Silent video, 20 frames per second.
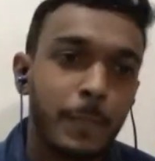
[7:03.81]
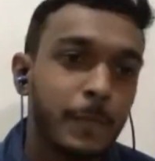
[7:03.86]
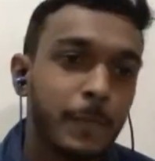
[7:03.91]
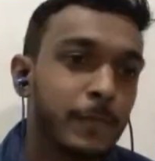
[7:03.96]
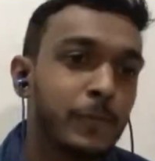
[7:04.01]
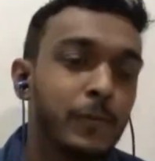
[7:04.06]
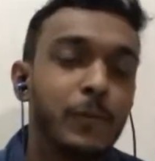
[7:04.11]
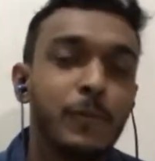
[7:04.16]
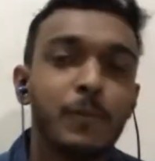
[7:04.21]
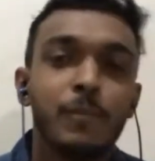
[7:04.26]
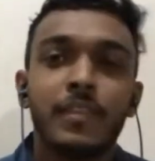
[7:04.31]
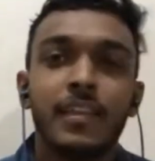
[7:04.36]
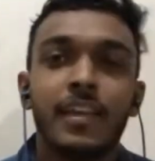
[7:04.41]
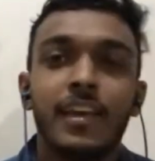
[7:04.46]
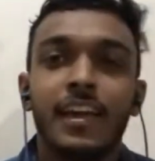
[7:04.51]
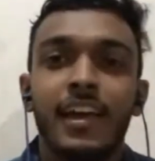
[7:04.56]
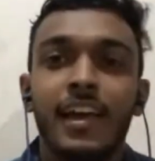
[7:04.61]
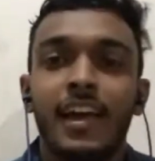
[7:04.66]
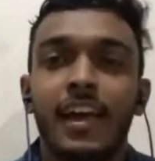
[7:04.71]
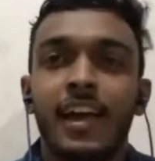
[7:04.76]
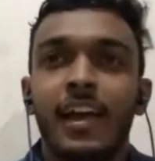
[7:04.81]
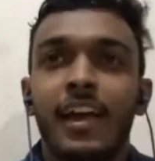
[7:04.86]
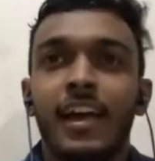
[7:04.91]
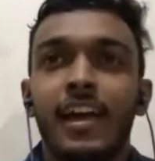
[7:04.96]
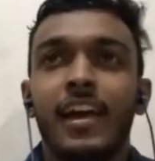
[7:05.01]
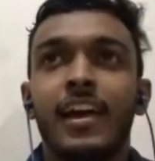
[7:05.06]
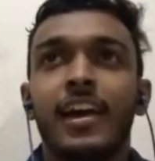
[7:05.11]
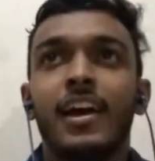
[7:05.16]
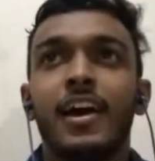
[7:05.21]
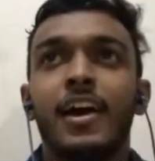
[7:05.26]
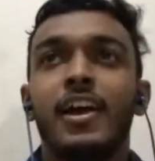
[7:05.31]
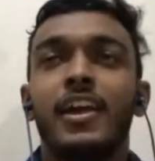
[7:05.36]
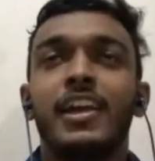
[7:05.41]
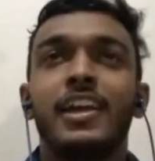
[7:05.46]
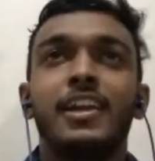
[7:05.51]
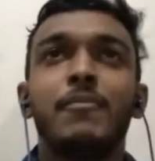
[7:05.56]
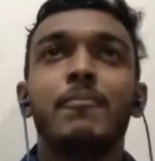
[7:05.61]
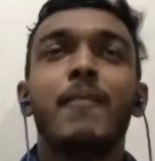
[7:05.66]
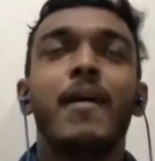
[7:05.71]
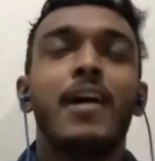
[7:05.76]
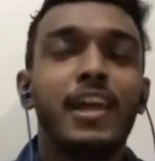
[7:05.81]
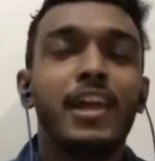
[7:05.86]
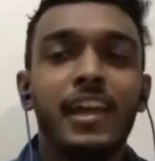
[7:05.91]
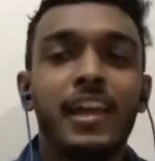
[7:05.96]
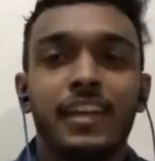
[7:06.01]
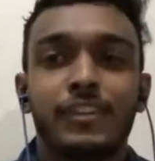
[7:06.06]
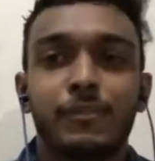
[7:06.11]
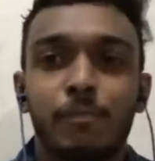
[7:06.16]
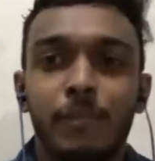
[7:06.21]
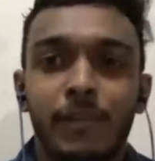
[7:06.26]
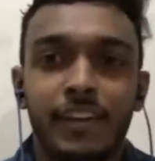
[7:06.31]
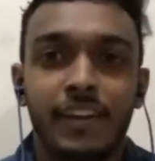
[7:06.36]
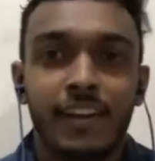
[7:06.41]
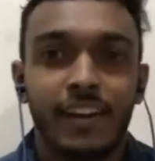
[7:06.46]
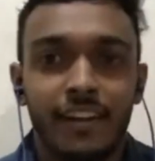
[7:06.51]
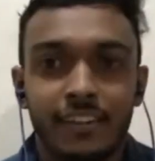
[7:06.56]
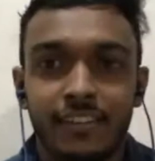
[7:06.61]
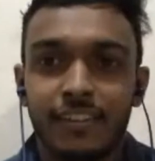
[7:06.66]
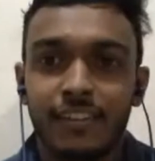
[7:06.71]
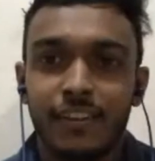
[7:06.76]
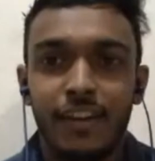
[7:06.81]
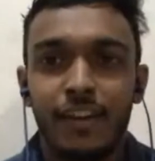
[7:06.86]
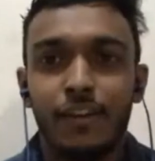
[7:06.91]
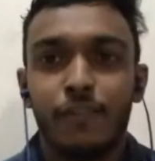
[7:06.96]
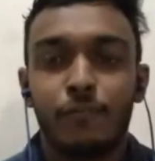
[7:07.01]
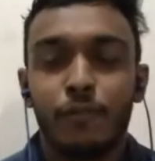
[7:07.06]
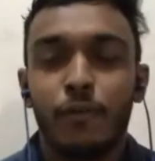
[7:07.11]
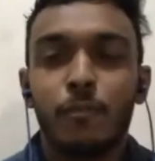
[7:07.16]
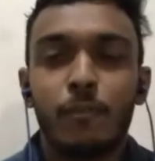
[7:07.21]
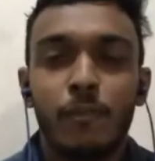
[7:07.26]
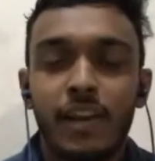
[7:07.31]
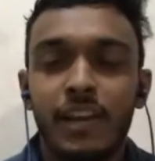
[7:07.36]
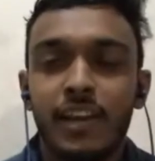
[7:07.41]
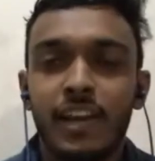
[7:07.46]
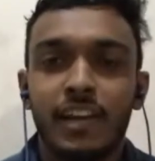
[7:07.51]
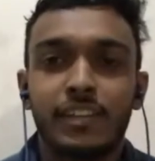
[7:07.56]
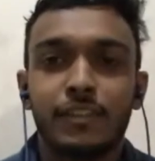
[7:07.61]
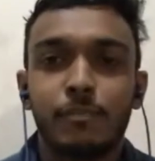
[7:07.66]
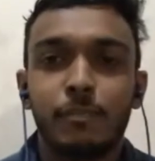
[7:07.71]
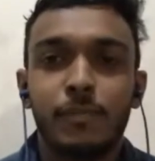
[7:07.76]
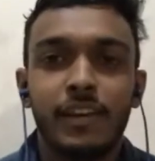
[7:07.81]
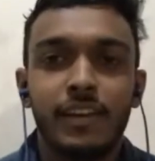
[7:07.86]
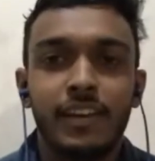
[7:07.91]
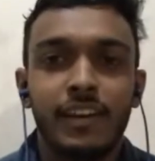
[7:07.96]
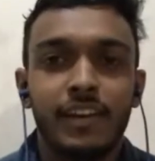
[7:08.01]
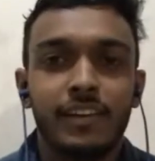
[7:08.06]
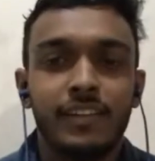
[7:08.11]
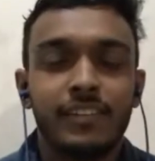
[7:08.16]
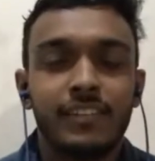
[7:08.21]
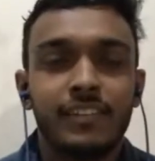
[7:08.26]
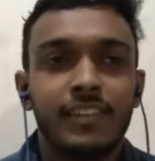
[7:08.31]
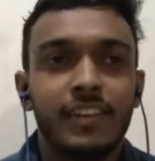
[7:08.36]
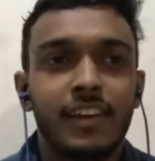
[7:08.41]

So in my experience, and from my experience,